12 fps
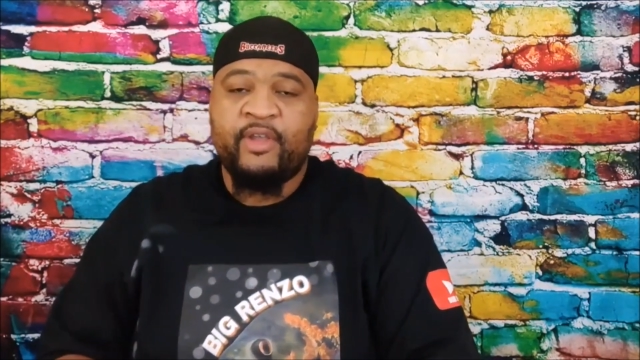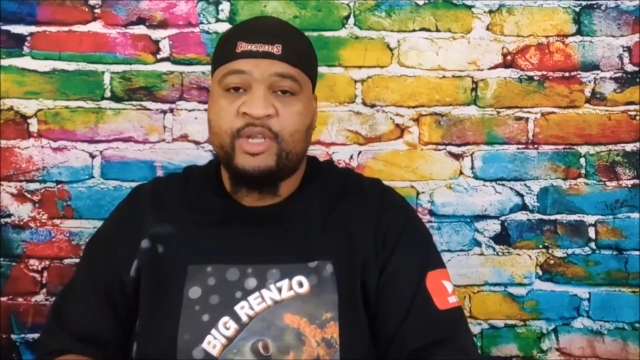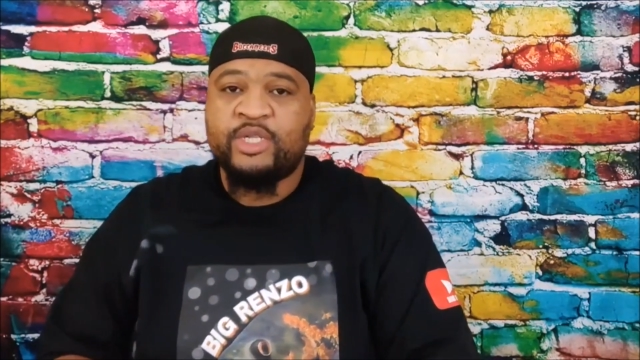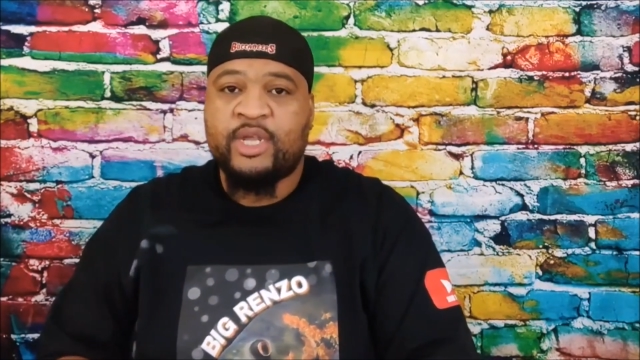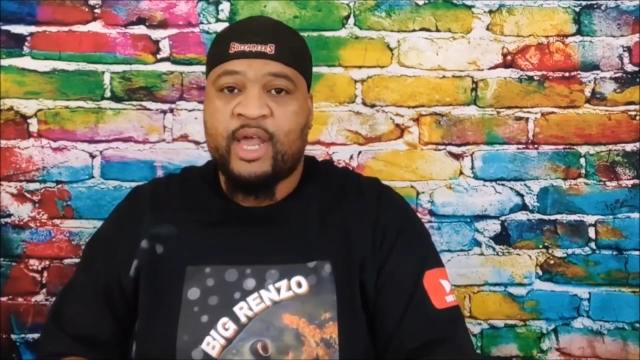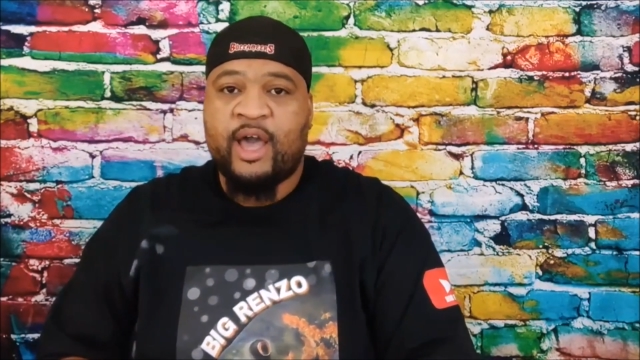
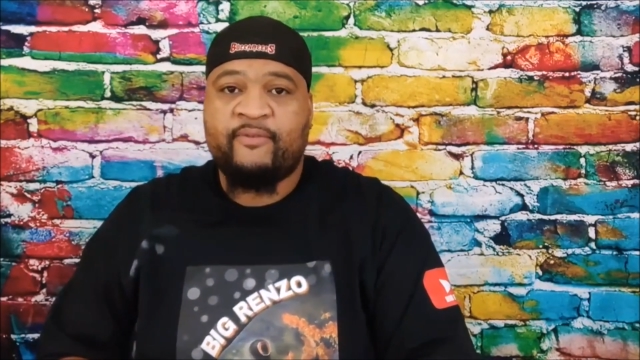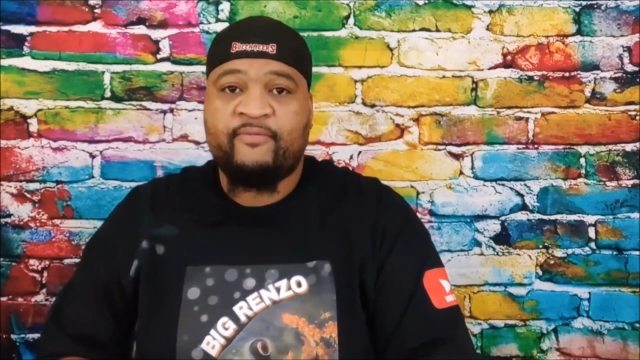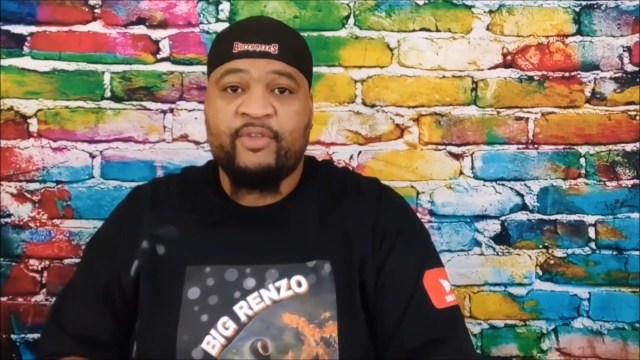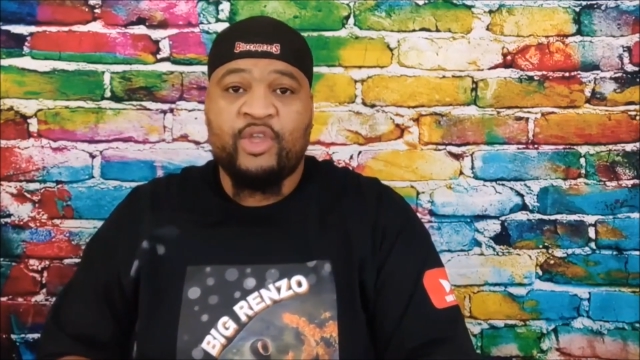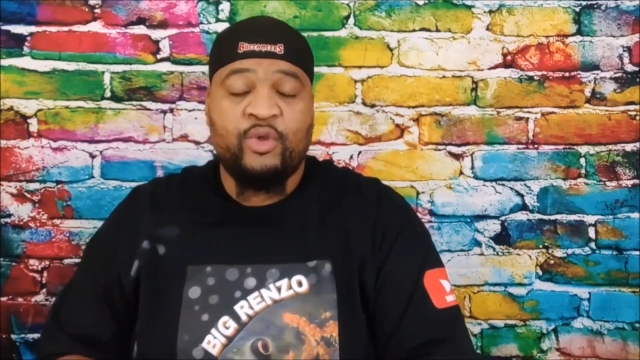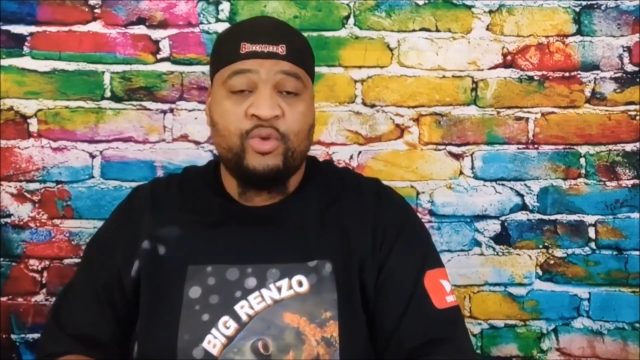Fish that
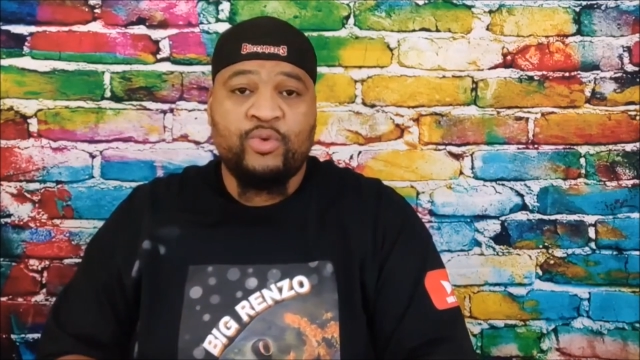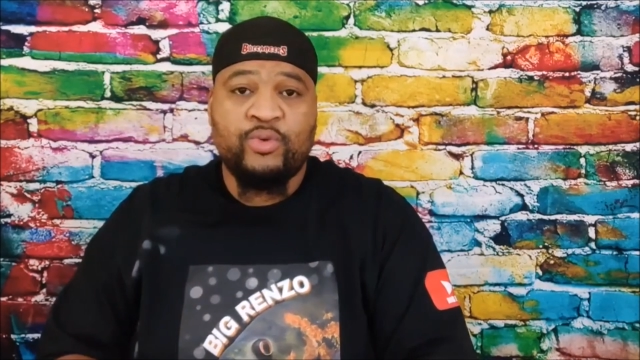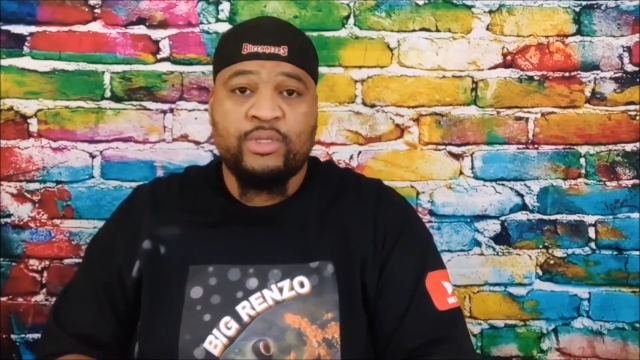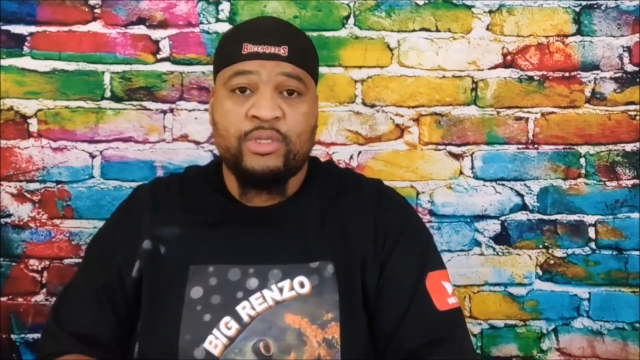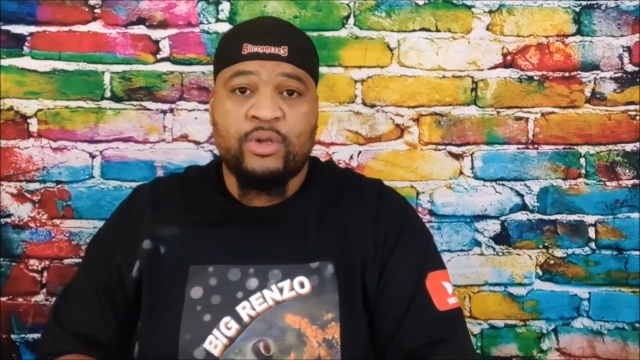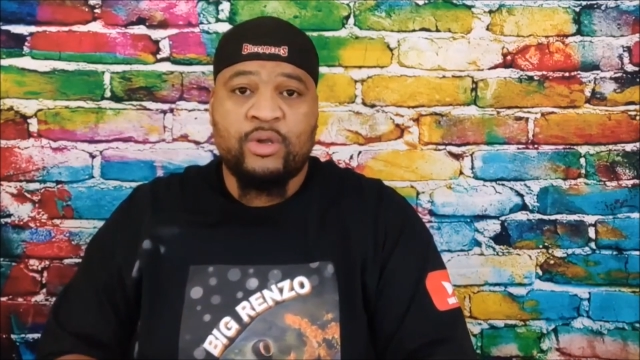I've
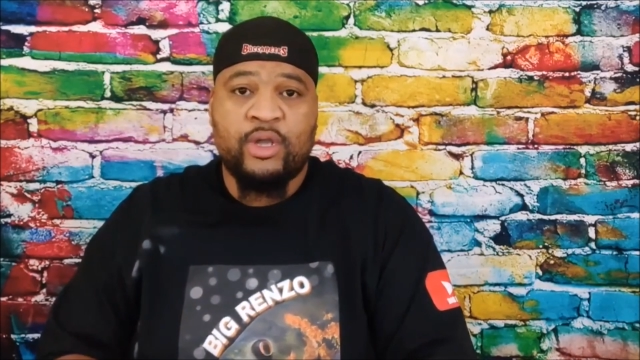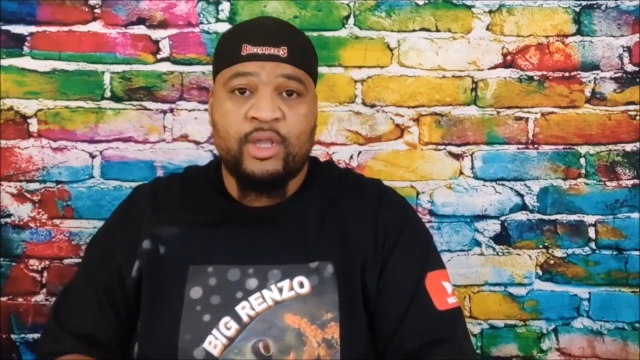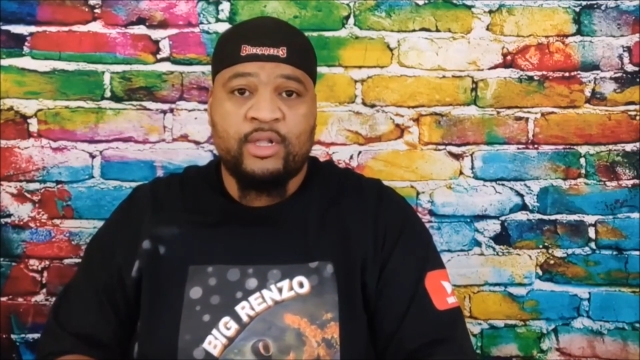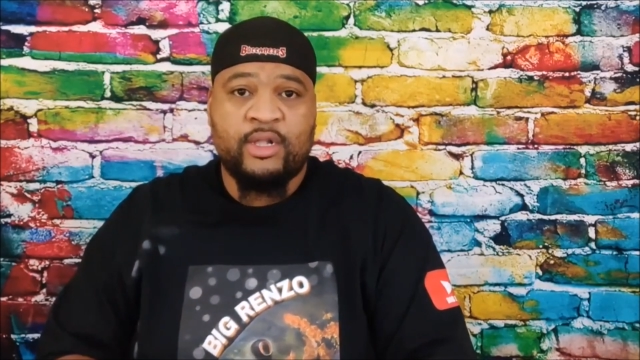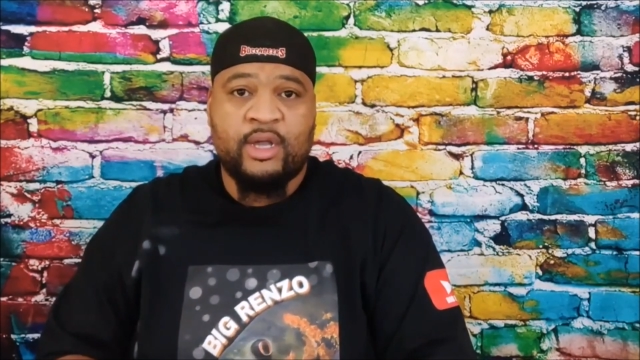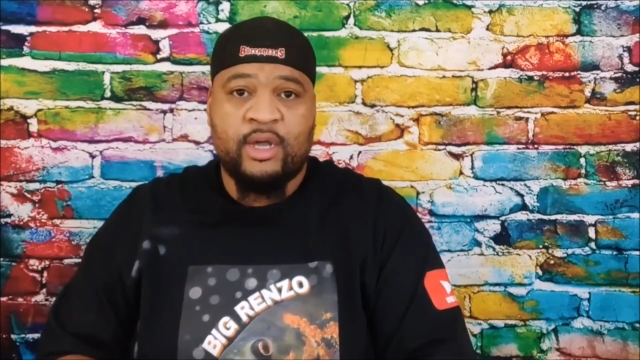used
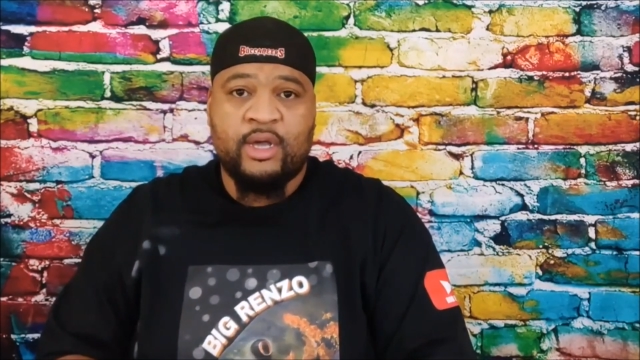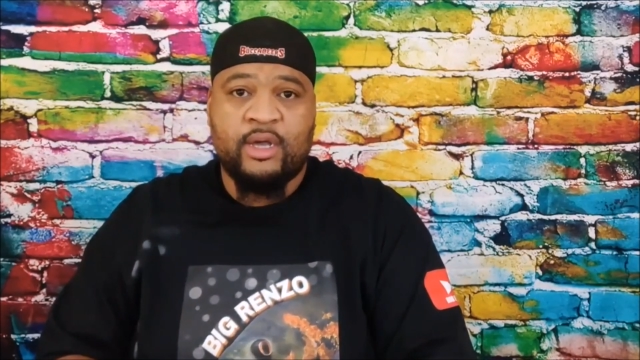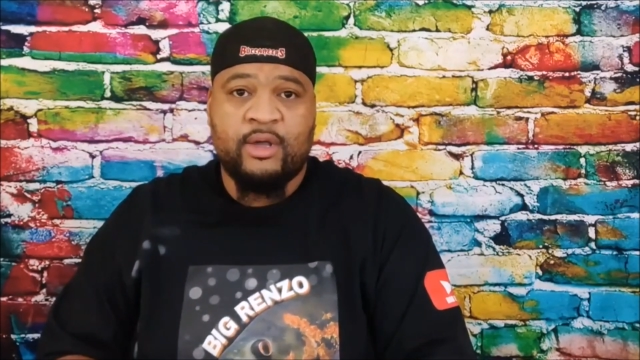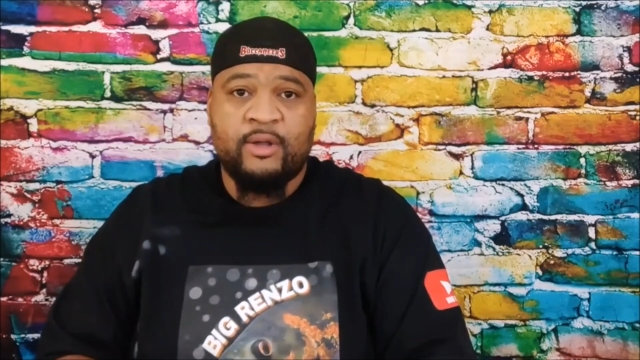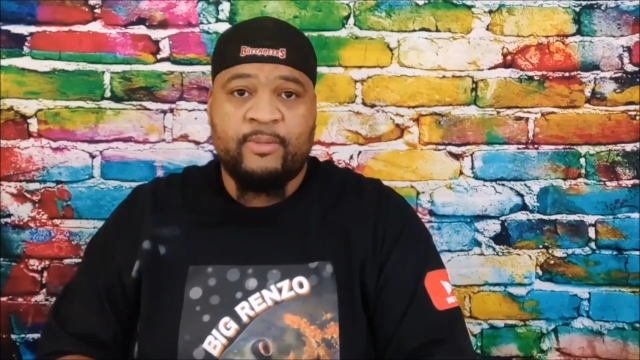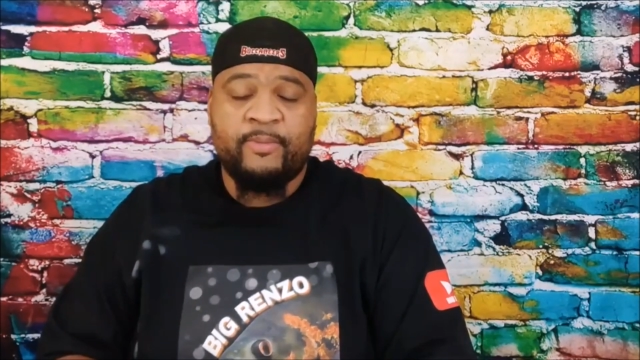in
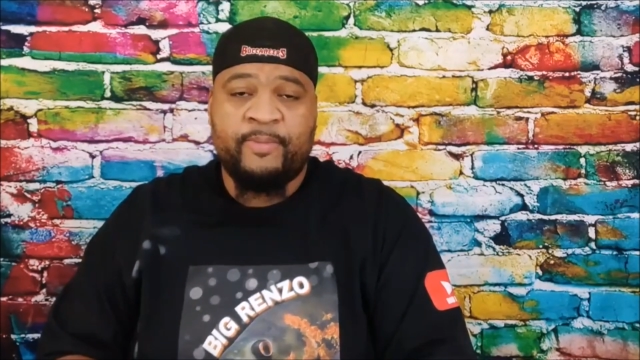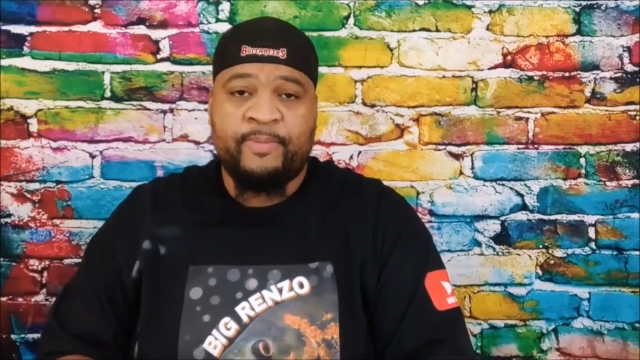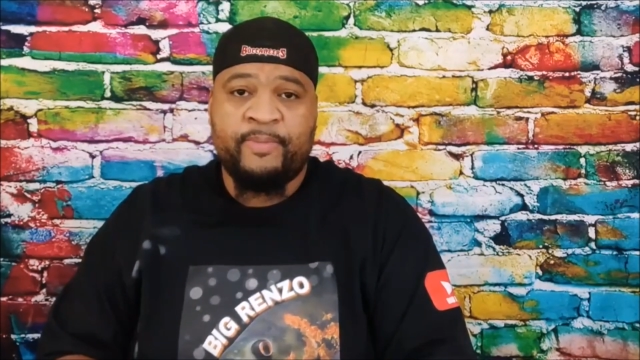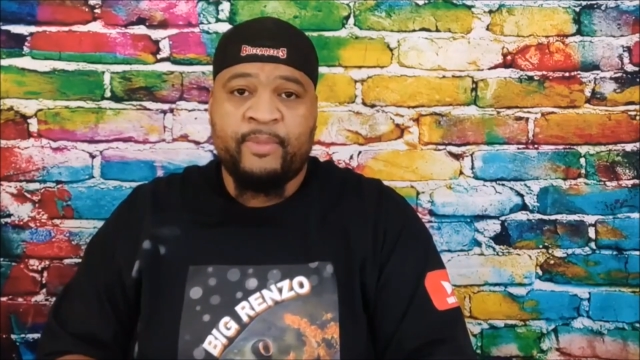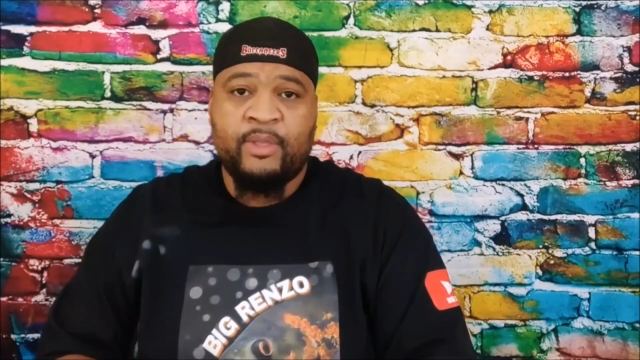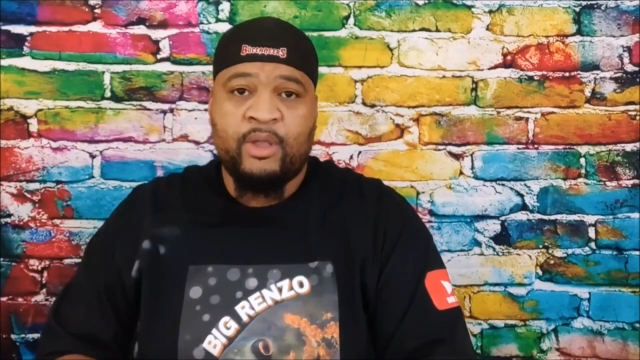
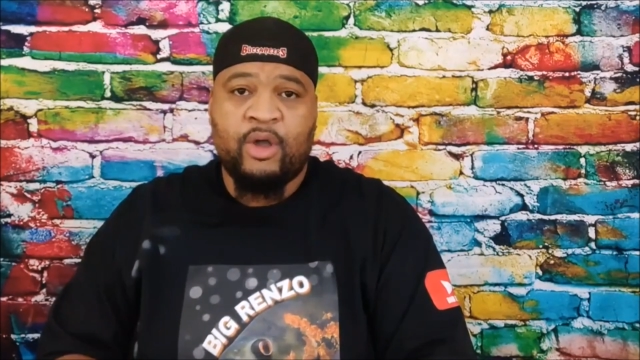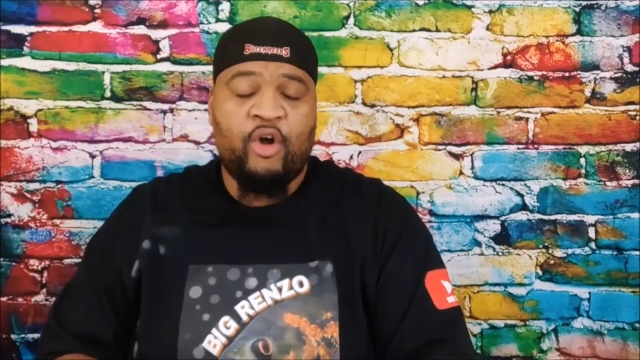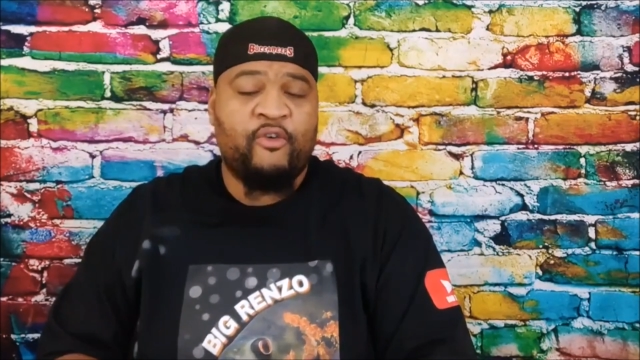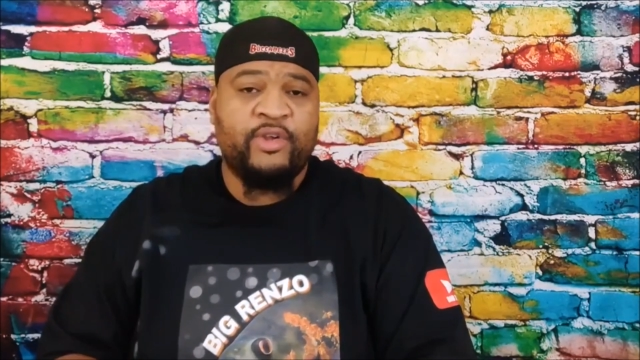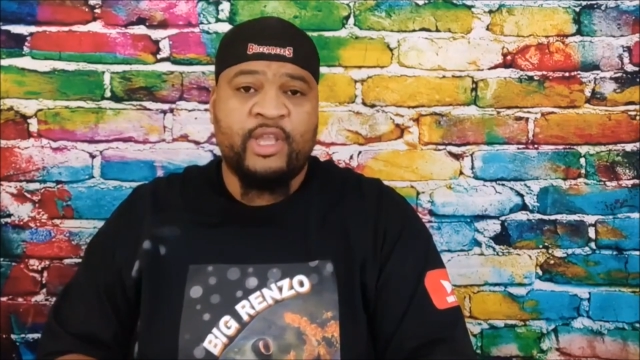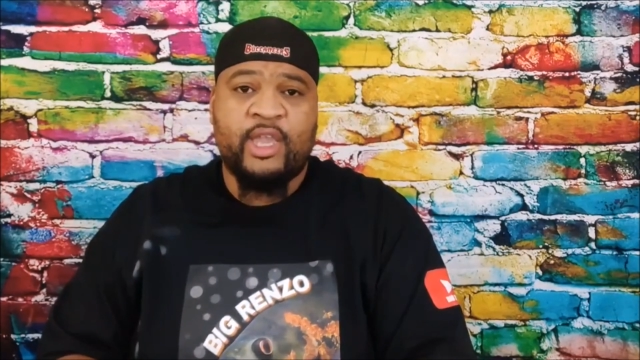
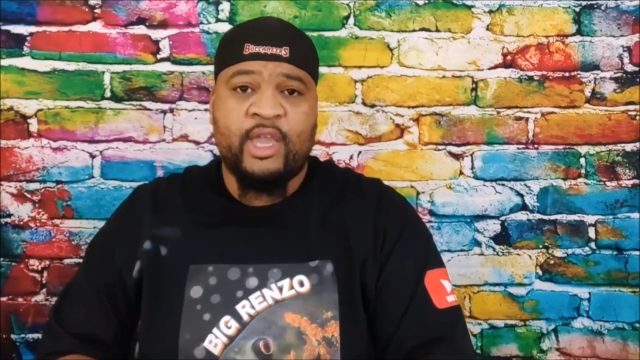over